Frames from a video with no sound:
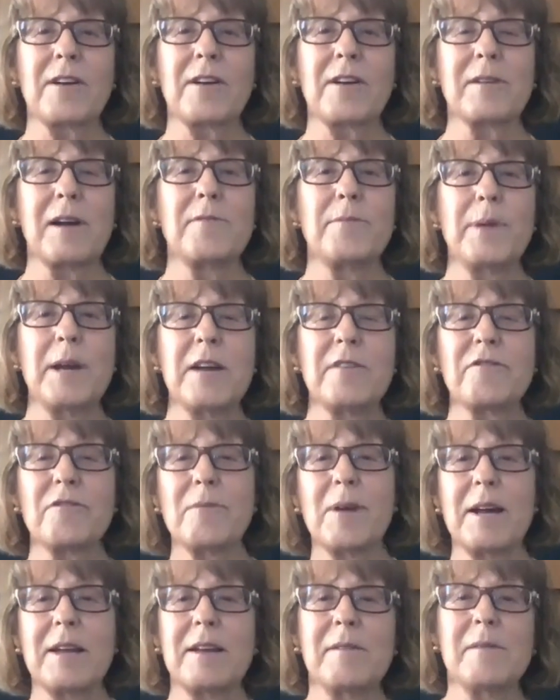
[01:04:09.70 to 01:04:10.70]
I've paid
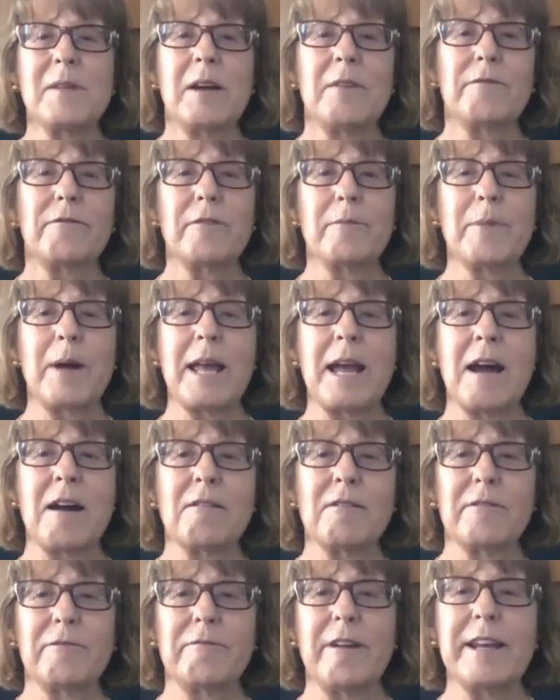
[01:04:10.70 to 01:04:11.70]
for my
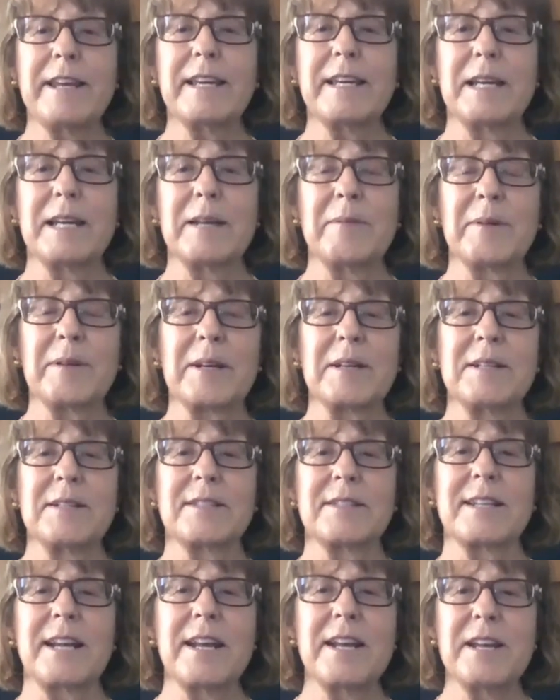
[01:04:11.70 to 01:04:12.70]
hour of Reiki and I'm going to
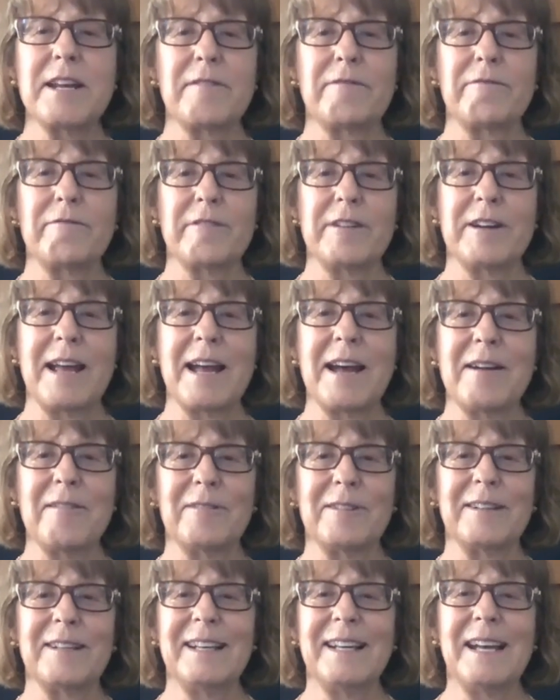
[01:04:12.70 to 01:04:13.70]
stay here for an
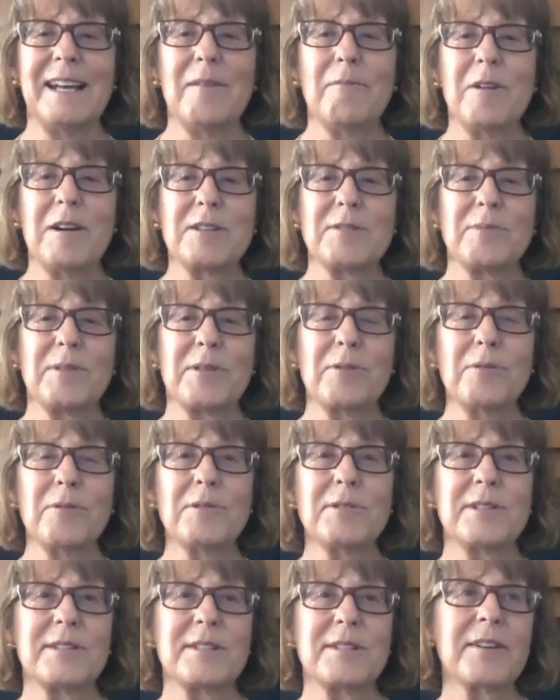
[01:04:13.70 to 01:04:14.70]
hour. Whereas with
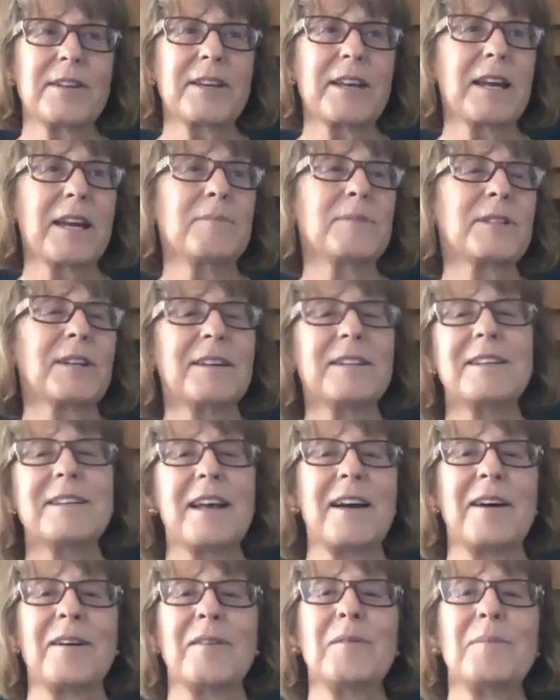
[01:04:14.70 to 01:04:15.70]
horses, okay, I'm done
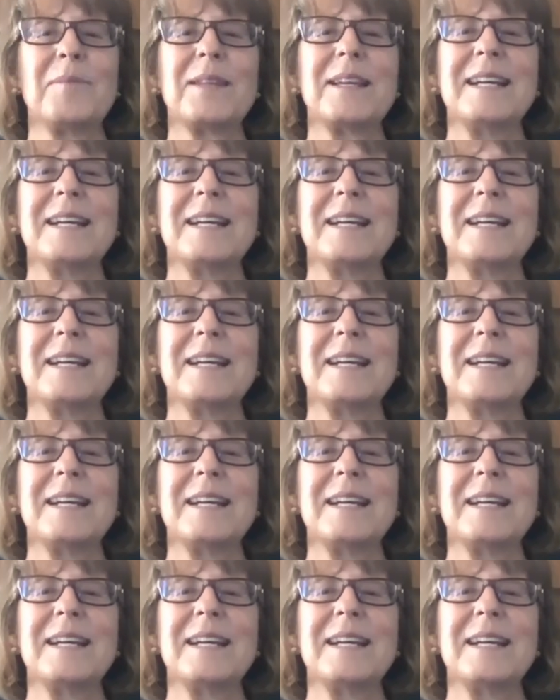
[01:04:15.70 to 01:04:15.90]
now.